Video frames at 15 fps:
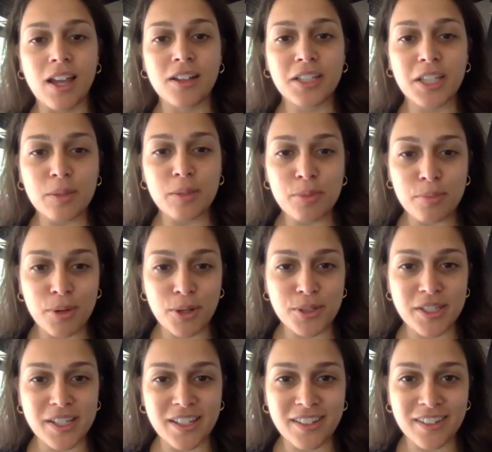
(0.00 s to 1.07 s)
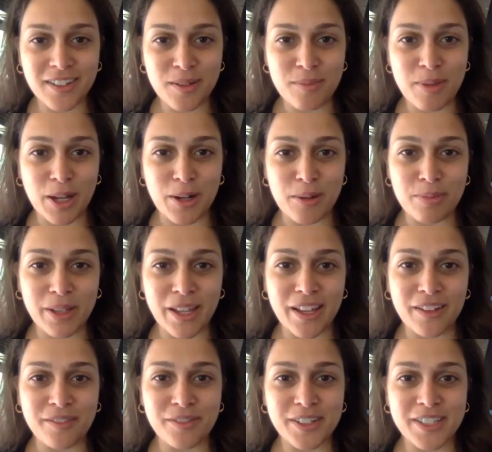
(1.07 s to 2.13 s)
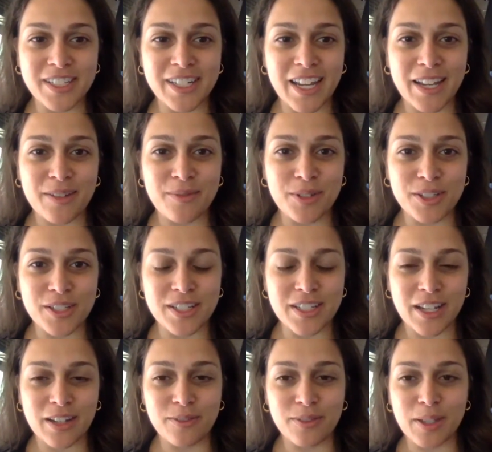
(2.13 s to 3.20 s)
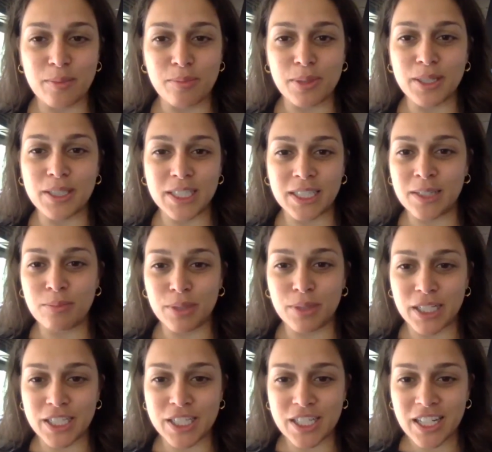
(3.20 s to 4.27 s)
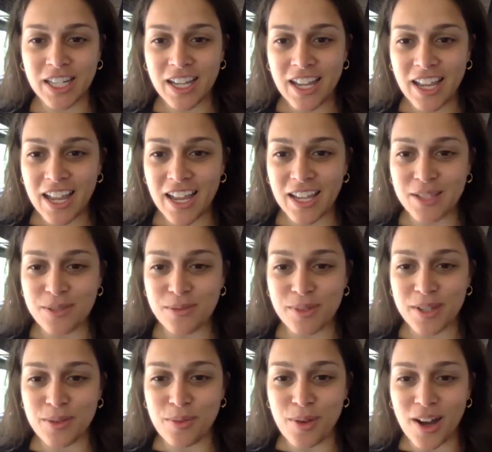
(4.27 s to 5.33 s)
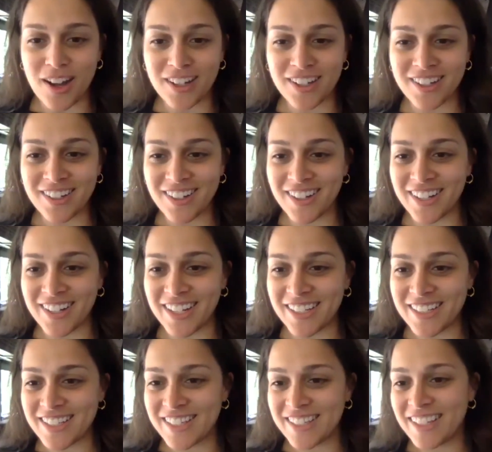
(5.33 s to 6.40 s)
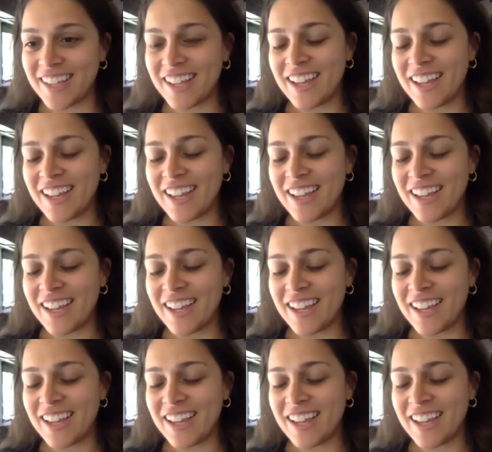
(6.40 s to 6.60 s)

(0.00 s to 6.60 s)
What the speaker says: I'll keep you posted about our plan for today, and we'll just kind of keep building the bridge as we walk on it.